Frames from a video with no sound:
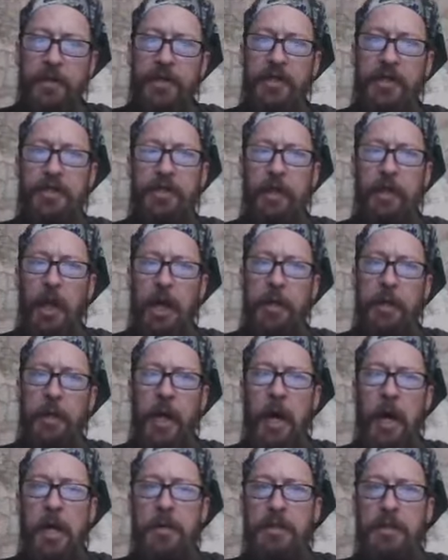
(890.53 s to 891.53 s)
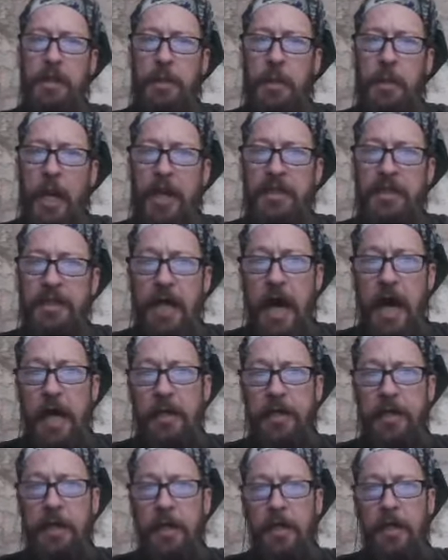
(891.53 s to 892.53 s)
In this life, I have defied
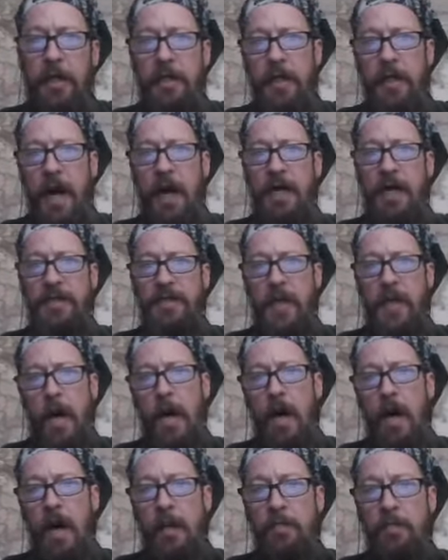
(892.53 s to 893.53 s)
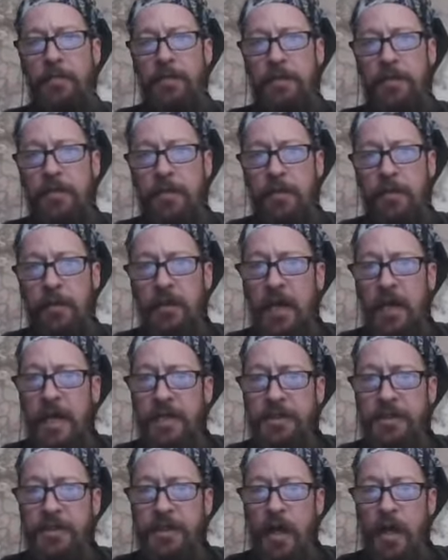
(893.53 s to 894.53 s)
death nine times. The
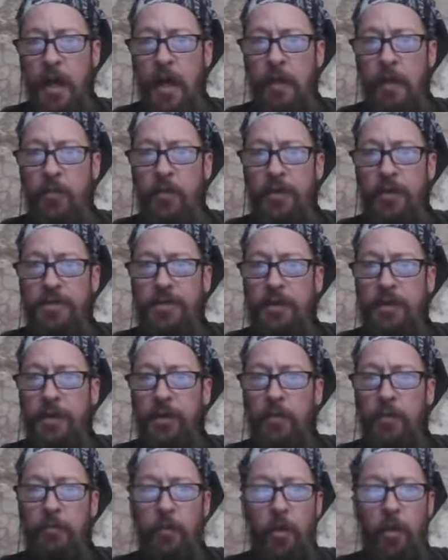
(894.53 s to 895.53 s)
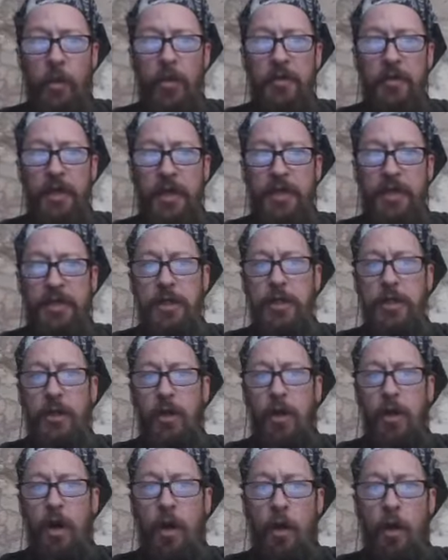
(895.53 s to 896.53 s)
last time was little more than a
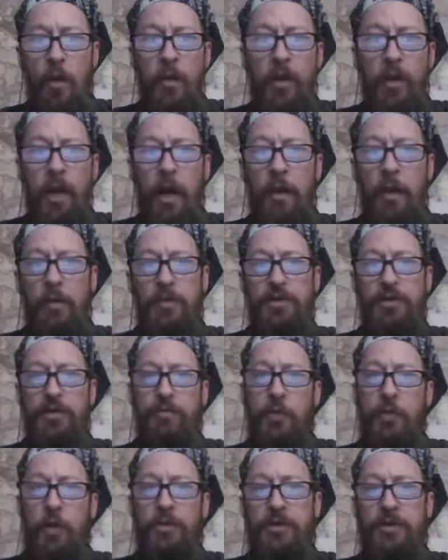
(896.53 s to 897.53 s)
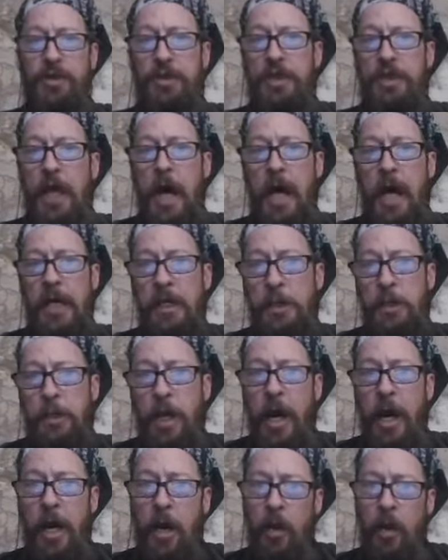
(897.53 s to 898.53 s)
year ago when I was supposed to die in a
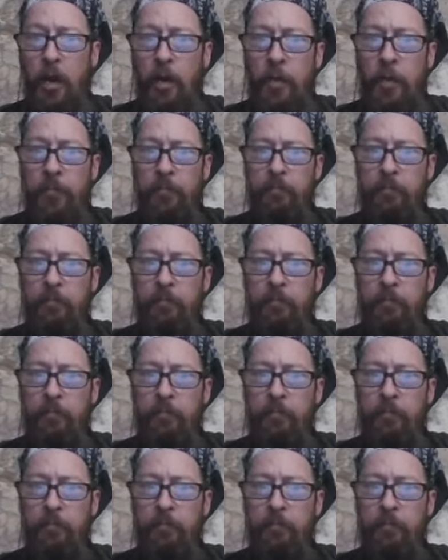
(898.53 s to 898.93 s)
fire.